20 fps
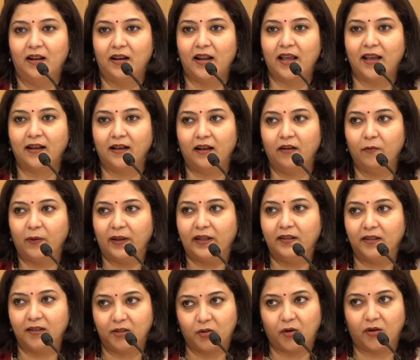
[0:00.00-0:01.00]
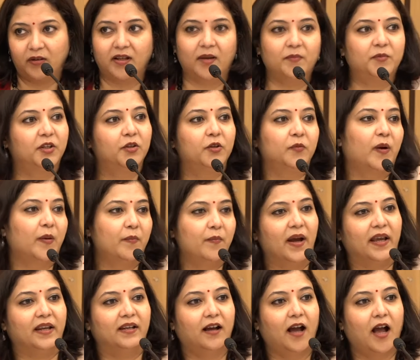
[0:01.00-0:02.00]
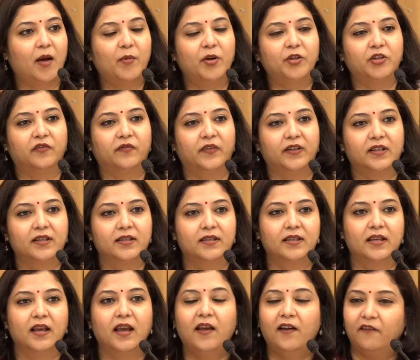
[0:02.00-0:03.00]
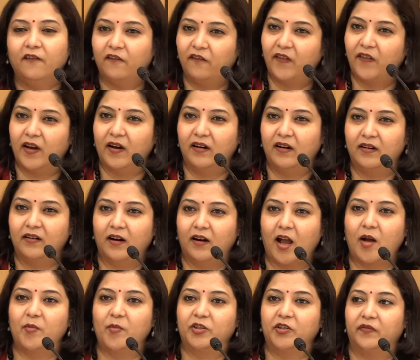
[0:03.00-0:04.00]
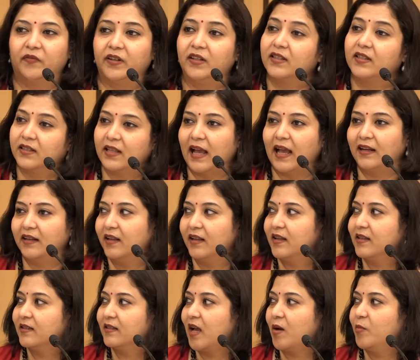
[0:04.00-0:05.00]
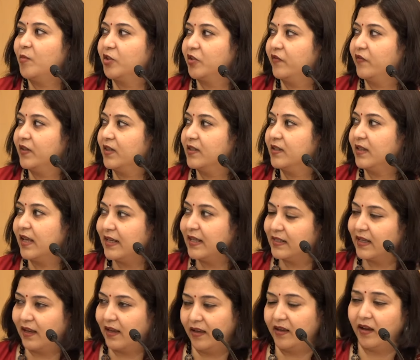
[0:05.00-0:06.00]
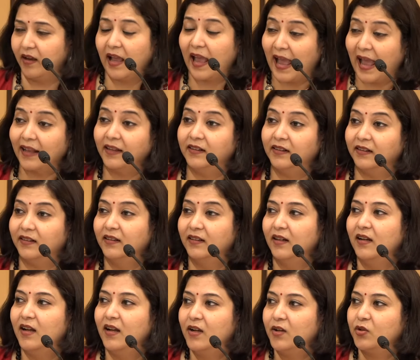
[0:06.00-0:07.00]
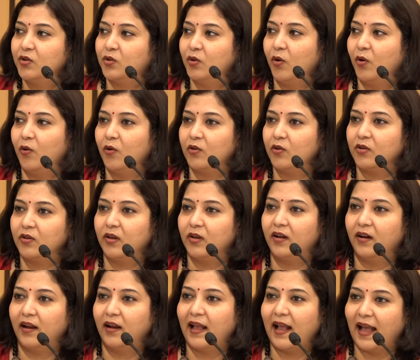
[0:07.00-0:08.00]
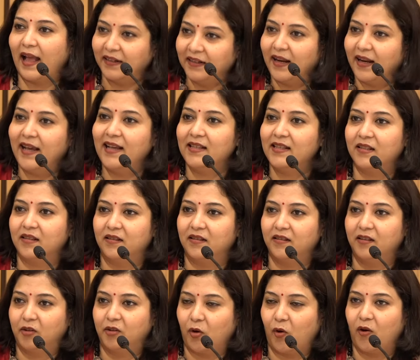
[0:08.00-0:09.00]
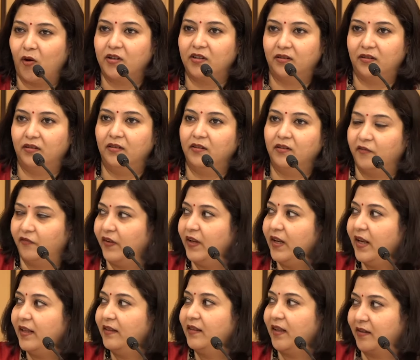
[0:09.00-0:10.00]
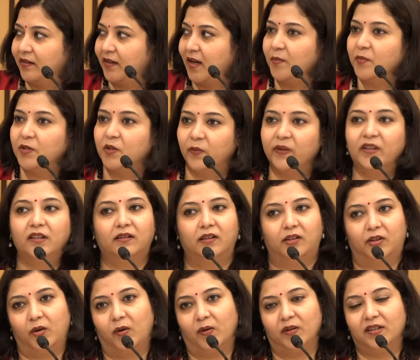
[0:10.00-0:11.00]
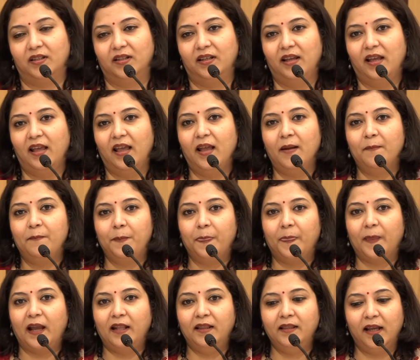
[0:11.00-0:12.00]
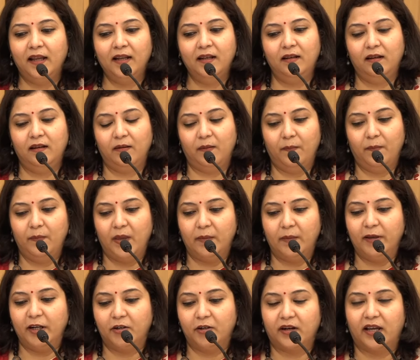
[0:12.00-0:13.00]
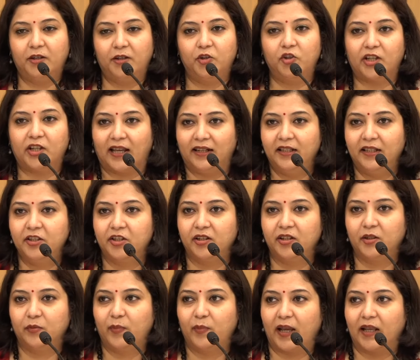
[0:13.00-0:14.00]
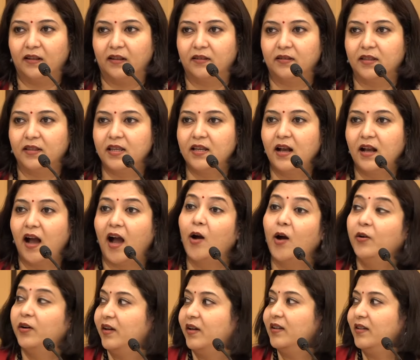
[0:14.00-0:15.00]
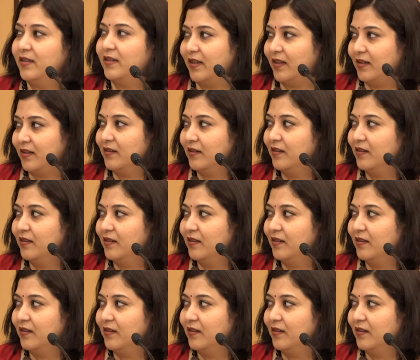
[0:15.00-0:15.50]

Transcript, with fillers: like when this thought comes into my mind, how much of it is fear, how much of it is sadness, how much of it is anxiety, anger. So analyze the thought, the feeling that comes with the thought. And then maybe try to challenge it by seeing how real is it.